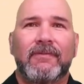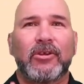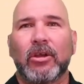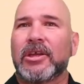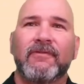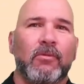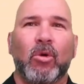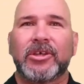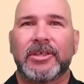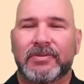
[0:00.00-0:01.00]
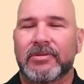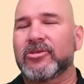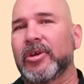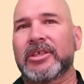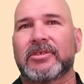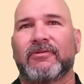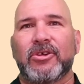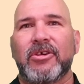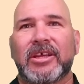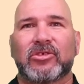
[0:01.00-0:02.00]
if you're looking for more tips and tricks
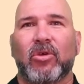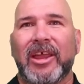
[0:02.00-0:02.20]
for your next